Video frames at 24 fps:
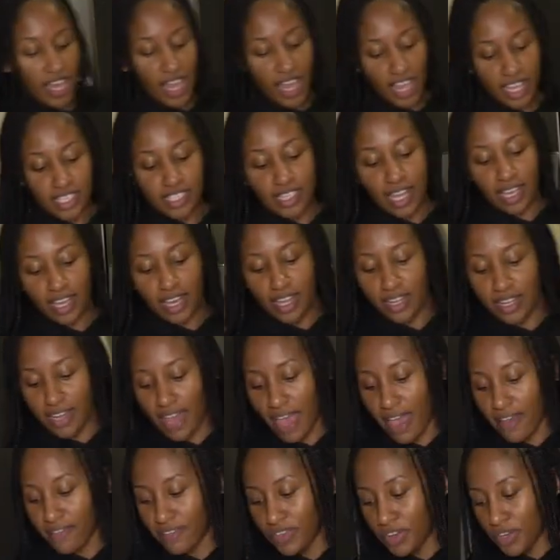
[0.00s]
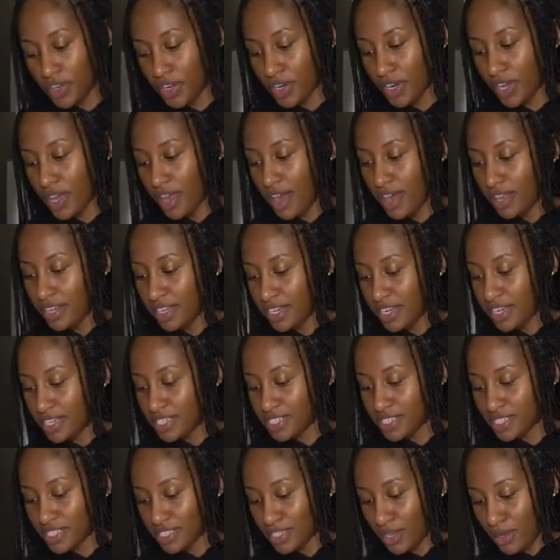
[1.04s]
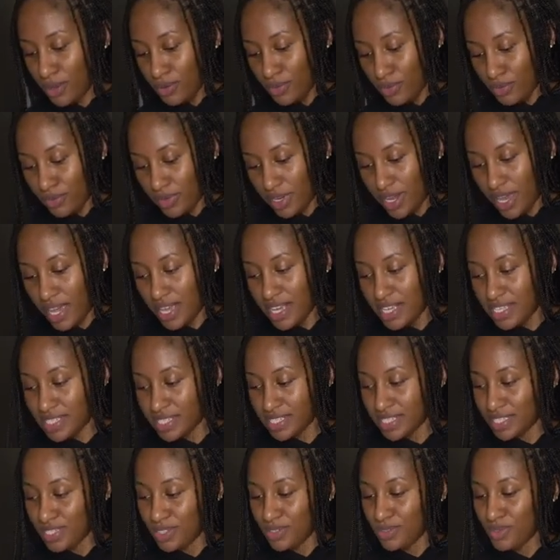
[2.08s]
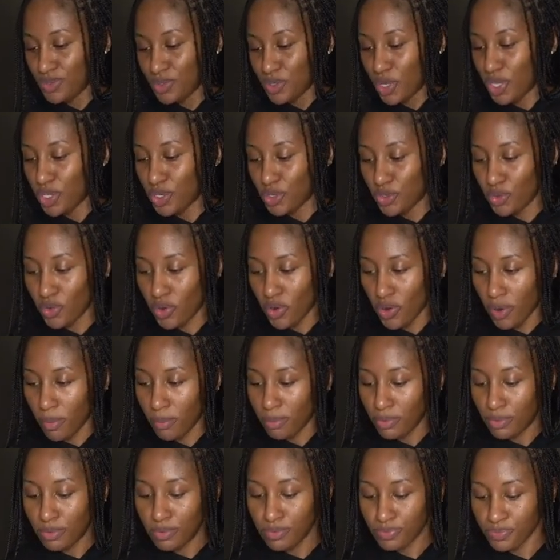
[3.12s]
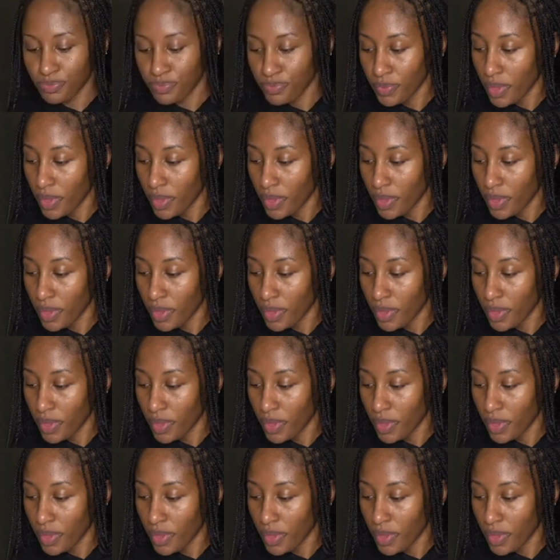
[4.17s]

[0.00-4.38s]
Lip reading: It's like a lavender color. It's so nice and adorable.